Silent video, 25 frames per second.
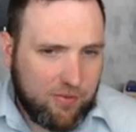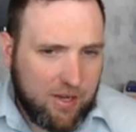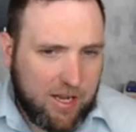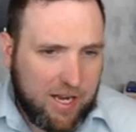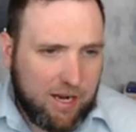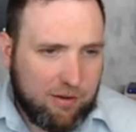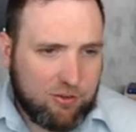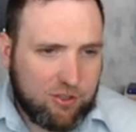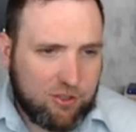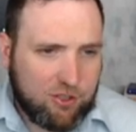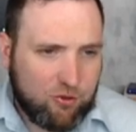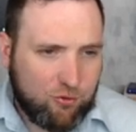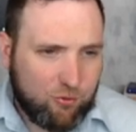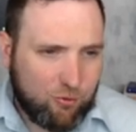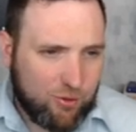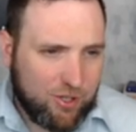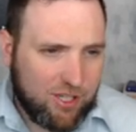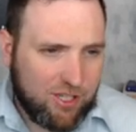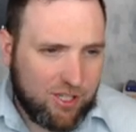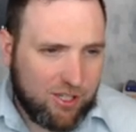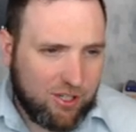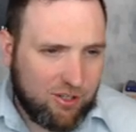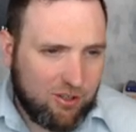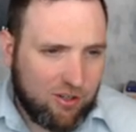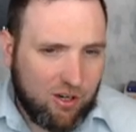Average
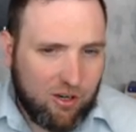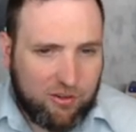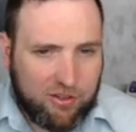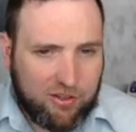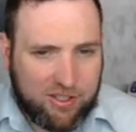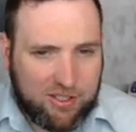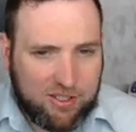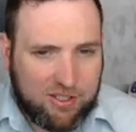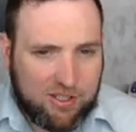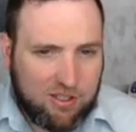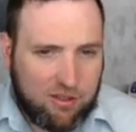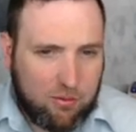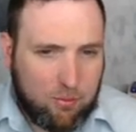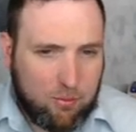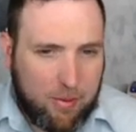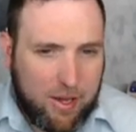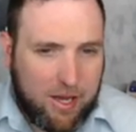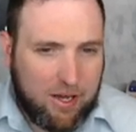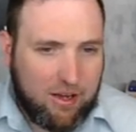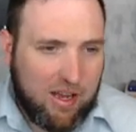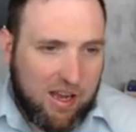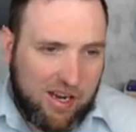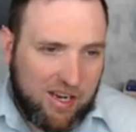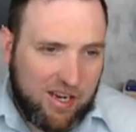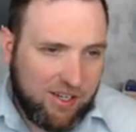three-year earnings is
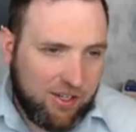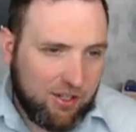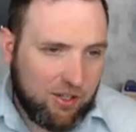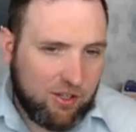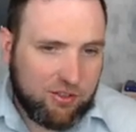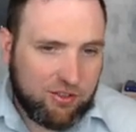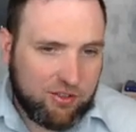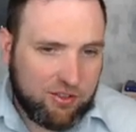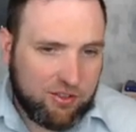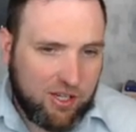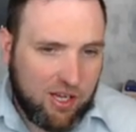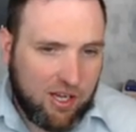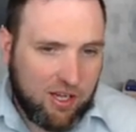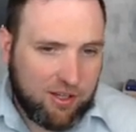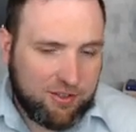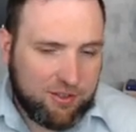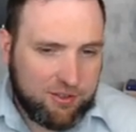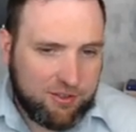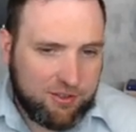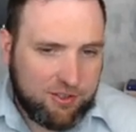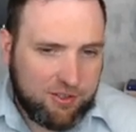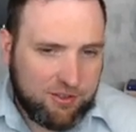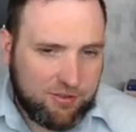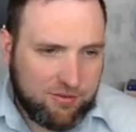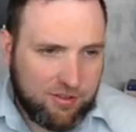about eight hundred
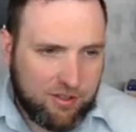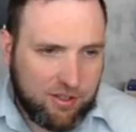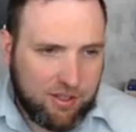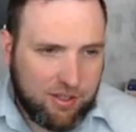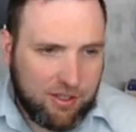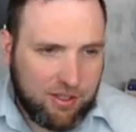dollars.